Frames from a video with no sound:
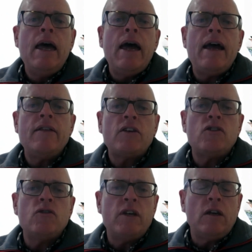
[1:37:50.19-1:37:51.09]

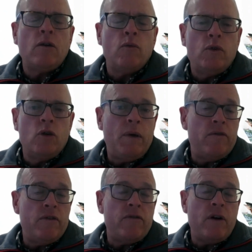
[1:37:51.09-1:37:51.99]
that you think you
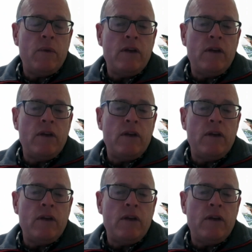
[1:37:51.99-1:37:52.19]
benefit from,